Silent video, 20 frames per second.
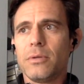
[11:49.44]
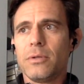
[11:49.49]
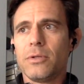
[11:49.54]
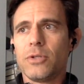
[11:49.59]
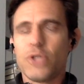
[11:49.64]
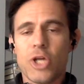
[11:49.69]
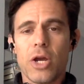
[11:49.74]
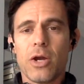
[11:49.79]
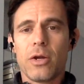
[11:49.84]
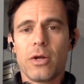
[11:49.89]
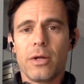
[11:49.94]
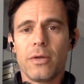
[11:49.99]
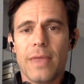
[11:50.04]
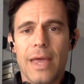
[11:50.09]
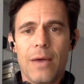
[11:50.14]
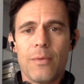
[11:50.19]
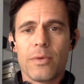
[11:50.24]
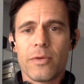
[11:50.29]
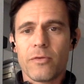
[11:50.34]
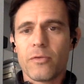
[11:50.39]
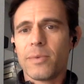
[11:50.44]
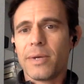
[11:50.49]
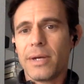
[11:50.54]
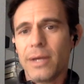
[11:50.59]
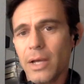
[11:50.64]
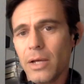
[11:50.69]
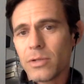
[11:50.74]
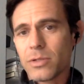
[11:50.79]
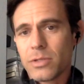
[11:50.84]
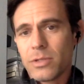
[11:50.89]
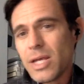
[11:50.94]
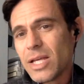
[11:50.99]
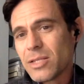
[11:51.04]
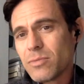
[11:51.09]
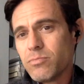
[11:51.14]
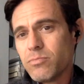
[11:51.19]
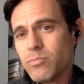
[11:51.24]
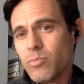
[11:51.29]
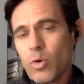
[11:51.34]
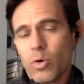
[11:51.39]
sharing that with everybody else. And that's
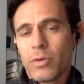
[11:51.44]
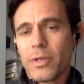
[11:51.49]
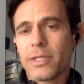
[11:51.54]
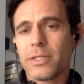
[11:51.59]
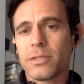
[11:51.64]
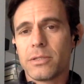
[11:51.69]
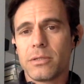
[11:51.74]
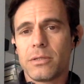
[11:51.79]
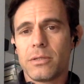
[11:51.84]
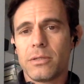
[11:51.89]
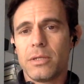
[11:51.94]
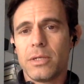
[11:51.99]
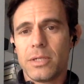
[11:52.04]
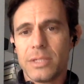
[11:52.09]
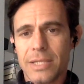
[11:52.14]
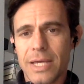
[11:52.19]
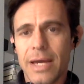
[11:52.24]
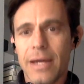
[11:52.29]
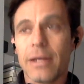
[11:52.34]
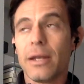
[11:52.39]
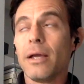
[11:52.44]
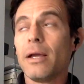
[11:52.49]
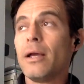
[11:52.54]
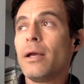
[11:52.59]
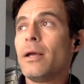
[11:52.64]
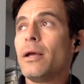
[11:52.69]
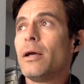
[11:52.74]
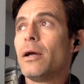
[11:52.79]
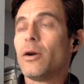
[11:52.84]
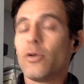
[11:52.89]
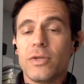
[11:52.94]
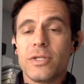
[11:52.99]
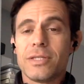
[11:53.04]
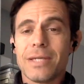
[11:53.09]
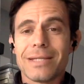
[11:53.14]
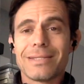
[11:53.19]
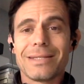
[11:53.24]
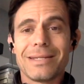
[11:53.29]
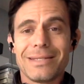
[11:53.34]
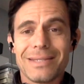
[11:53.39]
more or less the design or at least
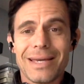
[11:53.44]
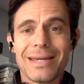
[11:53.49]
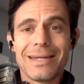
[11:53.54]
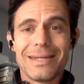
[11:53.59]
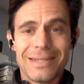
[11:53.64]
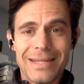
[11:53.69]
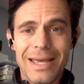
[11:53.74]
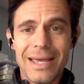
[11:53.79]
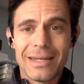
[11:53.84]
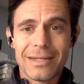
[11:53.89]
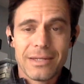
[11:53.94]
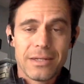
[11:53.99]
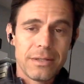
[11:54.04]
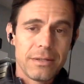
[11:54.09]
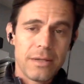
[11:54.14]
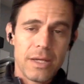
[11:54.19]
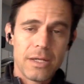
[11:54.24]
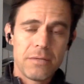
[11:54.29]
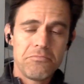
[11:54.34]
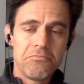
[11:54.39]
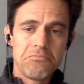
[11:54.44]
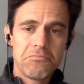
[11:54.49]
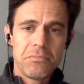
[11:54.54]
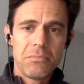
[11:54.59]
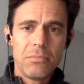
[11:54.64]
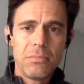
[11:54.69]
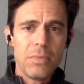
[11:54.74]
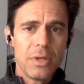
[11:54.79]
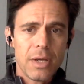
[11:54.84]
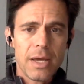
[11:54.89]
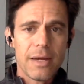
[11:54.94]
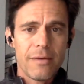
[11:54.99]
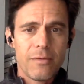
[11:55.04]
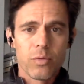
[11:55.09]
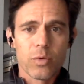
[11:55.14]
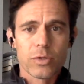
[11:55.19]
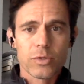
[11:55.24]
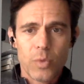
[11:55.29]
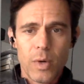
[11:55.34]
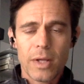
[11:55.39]
that's the design intent, and, and it kind of
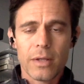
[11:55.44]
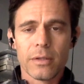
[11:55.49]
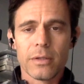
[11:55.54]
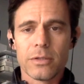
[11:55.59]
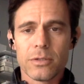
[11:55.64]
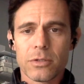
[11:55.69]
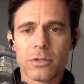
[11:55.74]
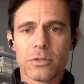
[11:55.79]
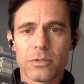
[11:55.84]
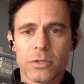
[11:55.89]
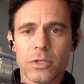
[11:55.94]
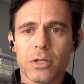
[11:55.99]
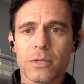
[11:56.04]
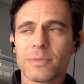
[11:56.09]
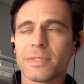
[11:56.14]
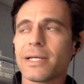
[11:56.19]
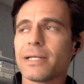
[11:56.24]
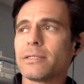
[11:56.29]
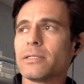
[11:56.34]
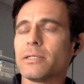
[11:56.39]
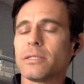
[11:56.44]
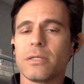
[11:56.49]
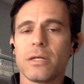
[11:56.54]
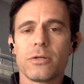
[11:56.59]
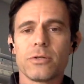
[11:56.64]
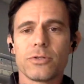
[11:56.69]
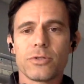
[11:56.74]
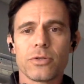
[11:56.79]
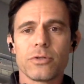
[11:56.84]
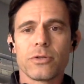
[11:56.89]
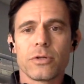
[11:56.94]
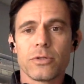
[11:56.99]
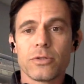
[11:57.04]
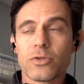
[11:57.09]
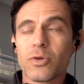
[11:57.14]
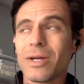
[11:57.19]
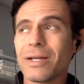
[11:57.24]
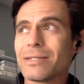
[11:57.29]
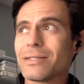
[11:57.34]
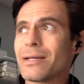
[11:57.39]
works well in certain circumstances and under certain
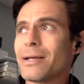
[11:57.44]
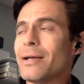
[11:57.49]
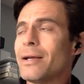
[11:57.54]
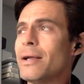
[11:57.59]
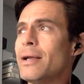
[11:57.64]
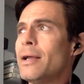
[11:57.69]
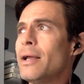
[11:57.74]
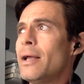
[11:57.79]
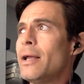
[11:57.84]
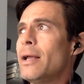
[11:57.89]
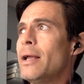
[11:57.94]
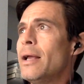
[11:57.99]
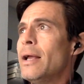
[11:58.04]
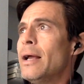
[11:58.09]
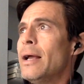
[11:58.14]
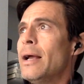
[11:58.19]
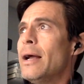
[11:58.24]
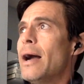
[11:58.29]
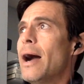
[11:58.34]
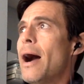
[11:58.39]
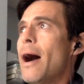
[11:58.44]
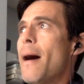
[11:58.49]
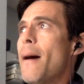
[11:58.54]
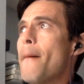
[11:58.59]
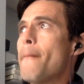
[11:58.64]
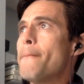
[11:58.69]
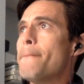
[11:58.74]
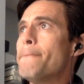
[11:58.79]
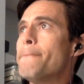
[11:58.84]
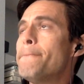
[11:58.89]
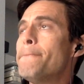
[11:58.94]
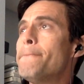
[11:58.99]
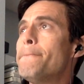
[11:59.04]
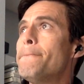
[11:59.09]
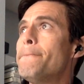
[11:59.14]
constraints. Um,